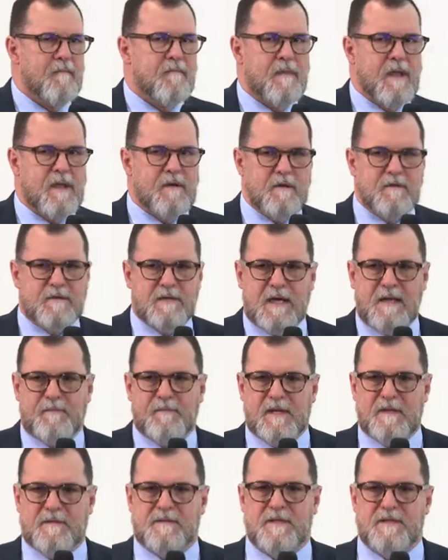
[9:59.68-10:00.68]
and you type
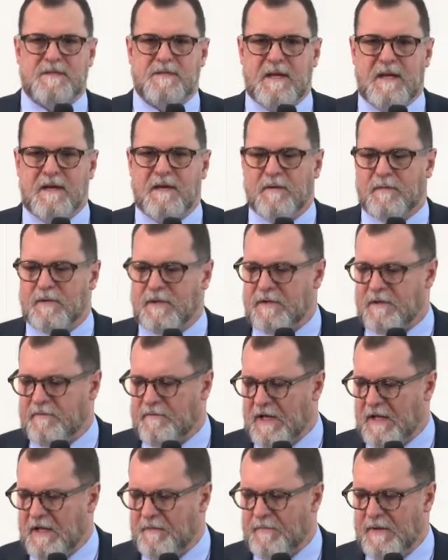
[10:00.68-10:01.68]
in sustainable
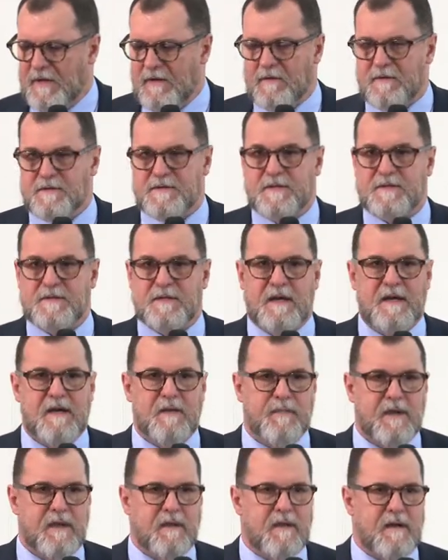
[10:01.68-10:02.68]
development or
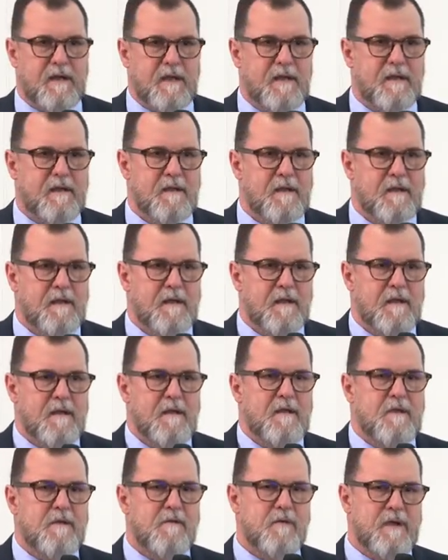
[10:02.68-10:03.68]
sustainability,
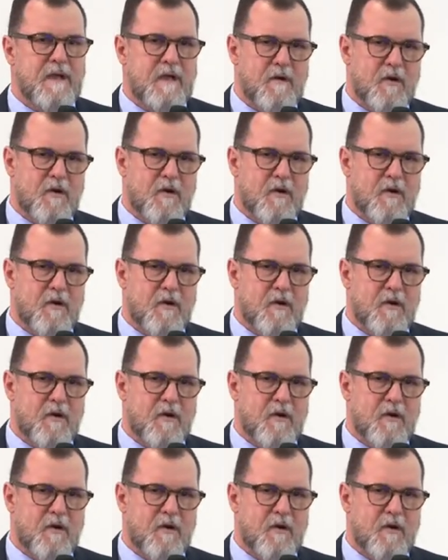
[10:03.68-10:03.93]
you get